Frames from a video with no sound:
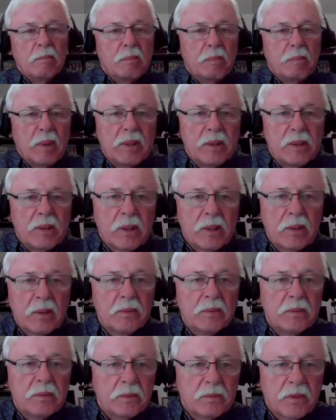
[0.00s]
But
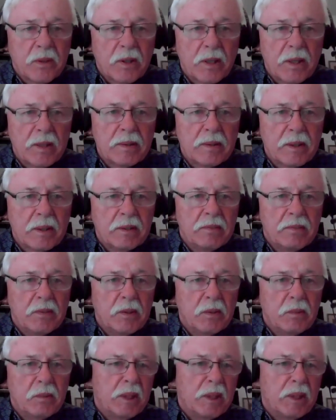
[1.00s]
so far, if
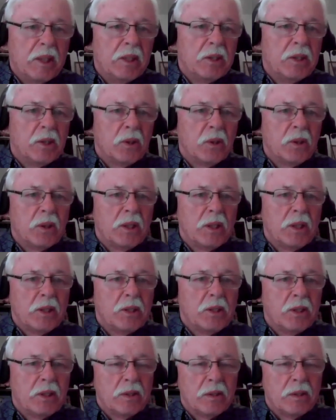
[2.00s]
you begin to look
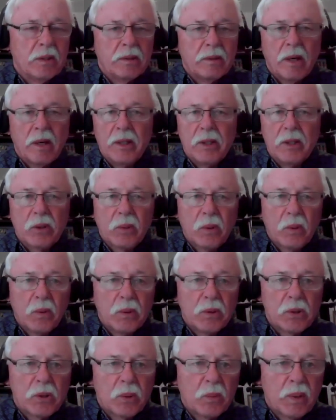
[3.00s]
at your art
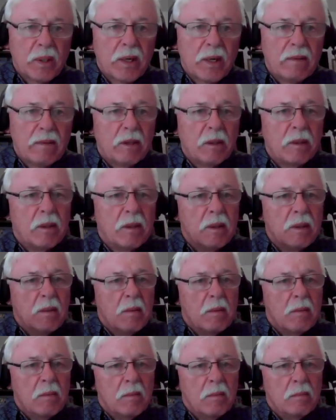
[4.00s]
scrolls or whatever,
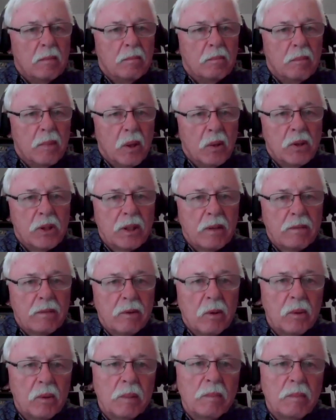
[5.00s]
most of
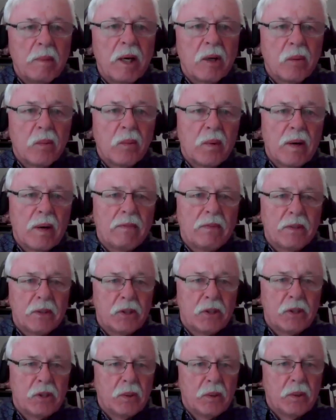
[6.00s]
them only make a
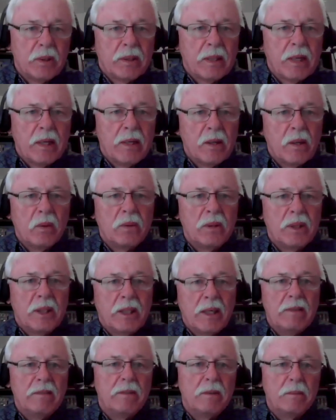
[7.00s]
reference to it. They don't
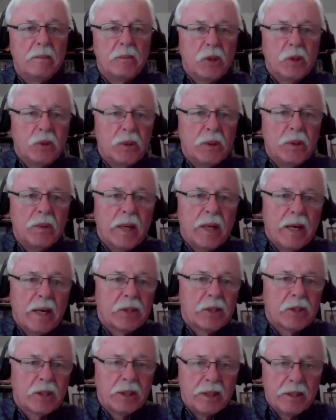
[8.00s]
give them to you
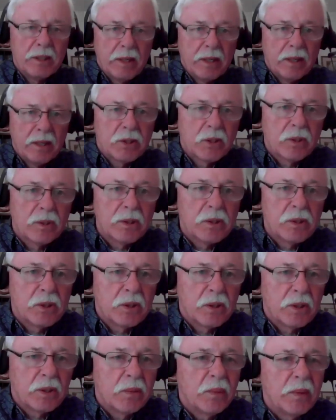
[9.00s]
actually there so that
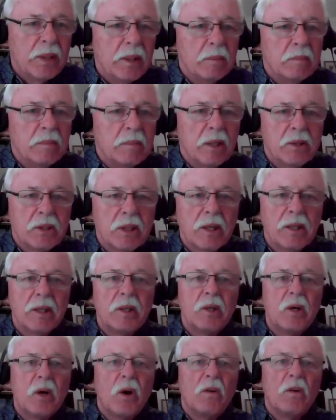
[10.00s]
you can read them. They'll tell
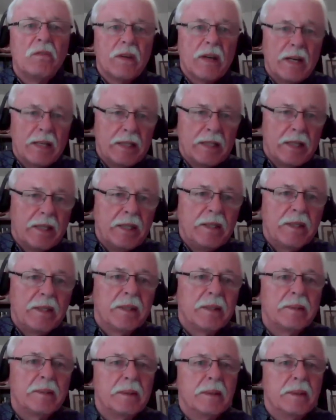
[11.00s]
you to go find it
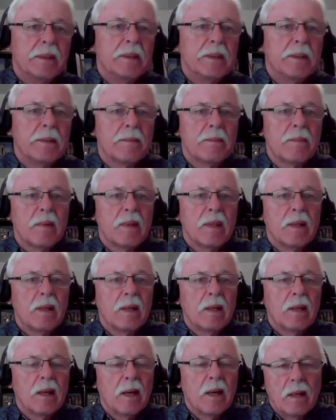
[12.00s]
here.
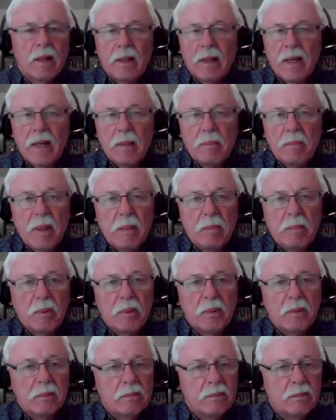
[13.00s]
And a lot of
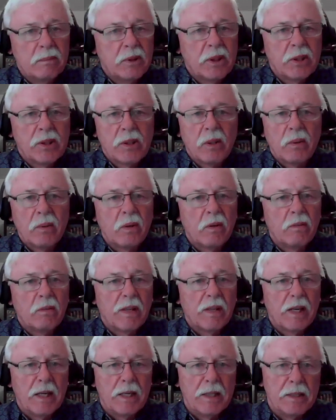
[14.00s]
people just don't go
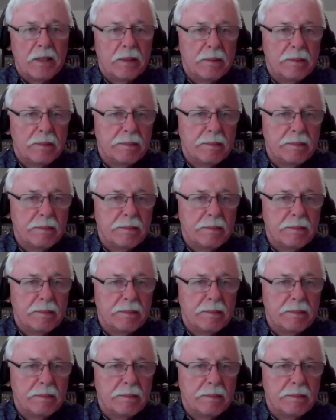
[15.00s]
find.